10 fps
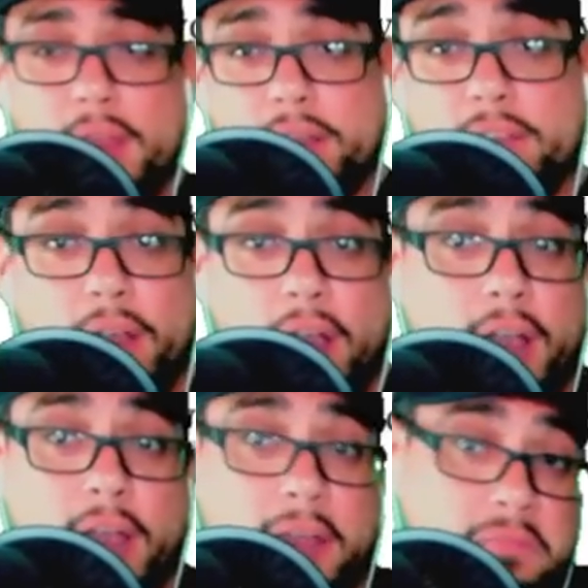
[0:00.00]

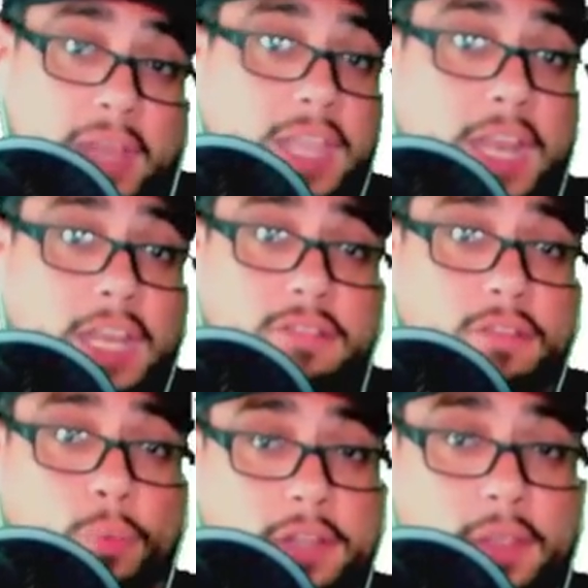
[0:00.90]
So again, they
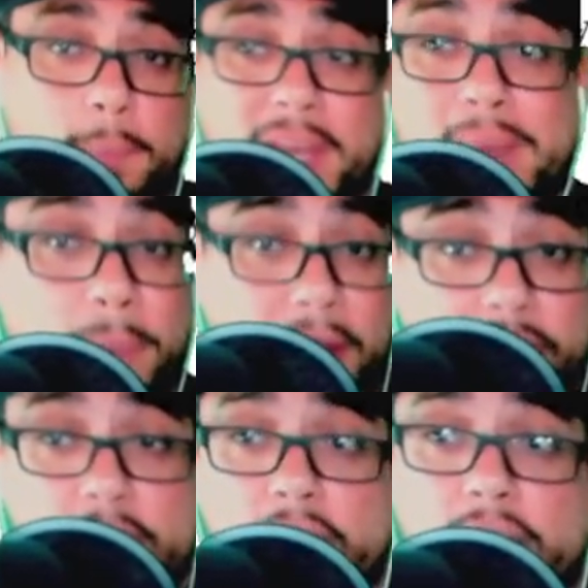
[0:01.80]
just want their money.
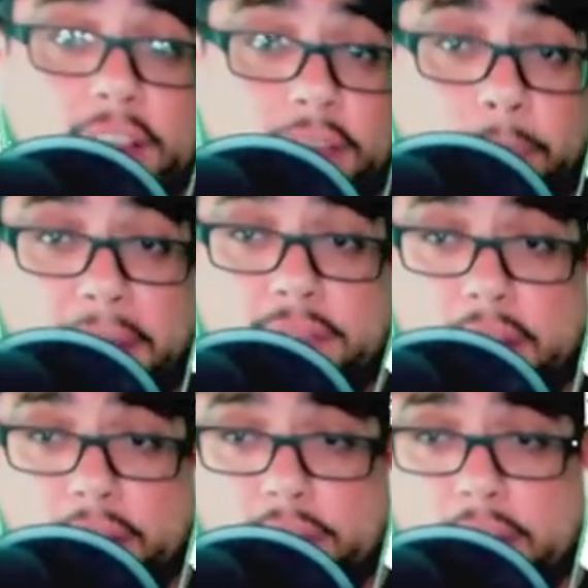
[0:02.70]
Business is
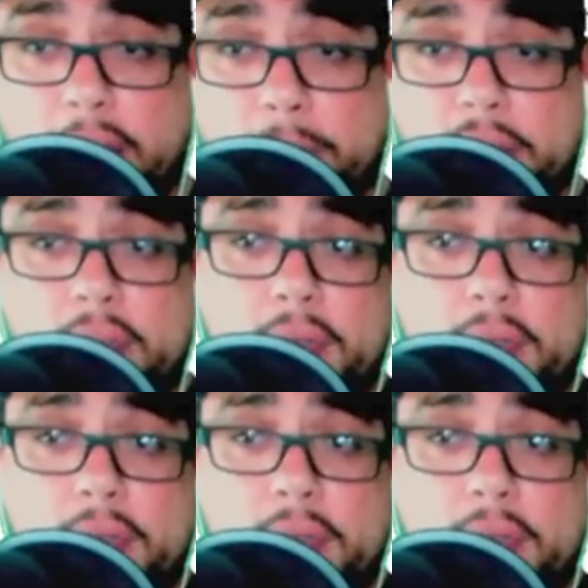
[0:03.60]
business to them.